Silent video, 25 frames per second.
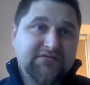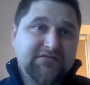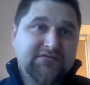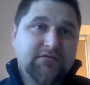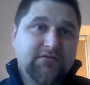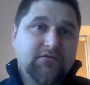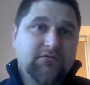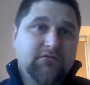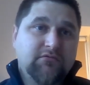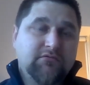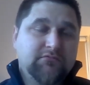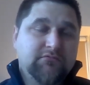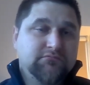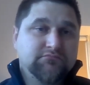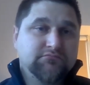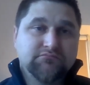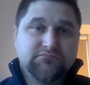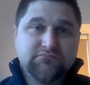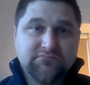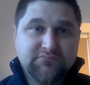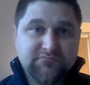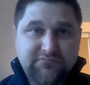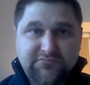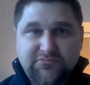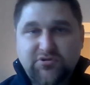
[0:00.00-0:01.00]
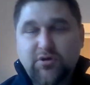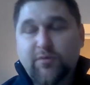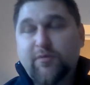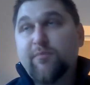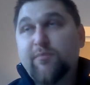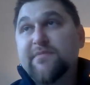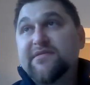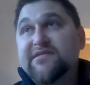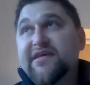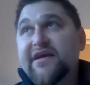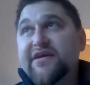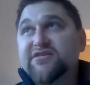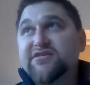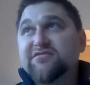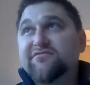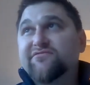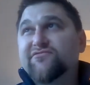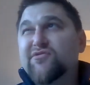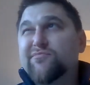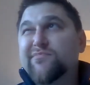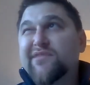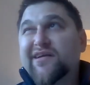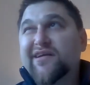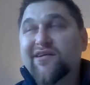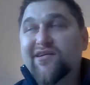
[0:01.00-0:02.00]
So documentation
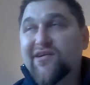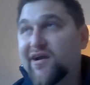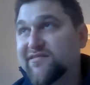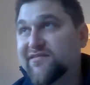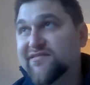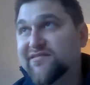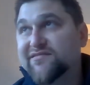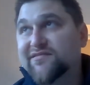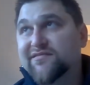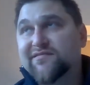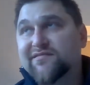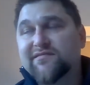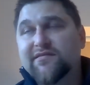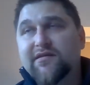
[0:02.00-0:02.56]
from the crisis